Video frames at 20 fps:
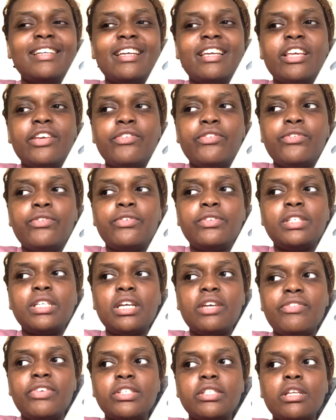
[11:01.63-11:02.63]
they didn't give
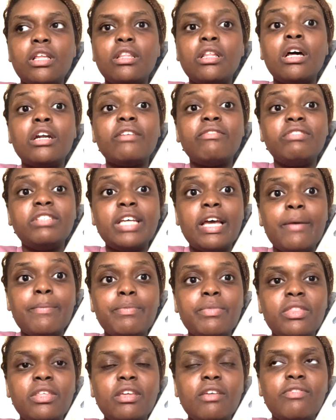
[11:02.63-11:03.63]
Davis a lot of
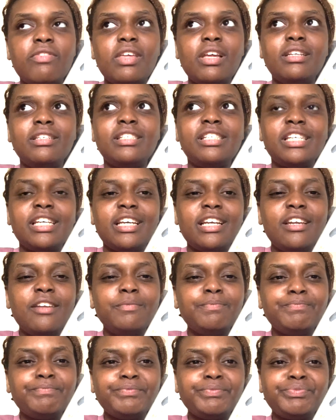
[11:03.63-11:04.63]
depth. If they
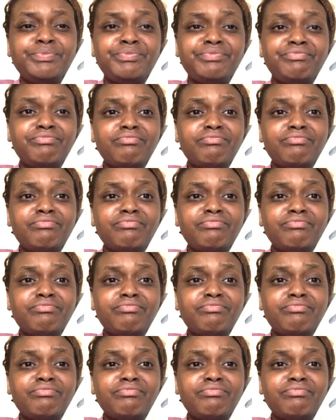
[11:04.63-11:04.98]
did,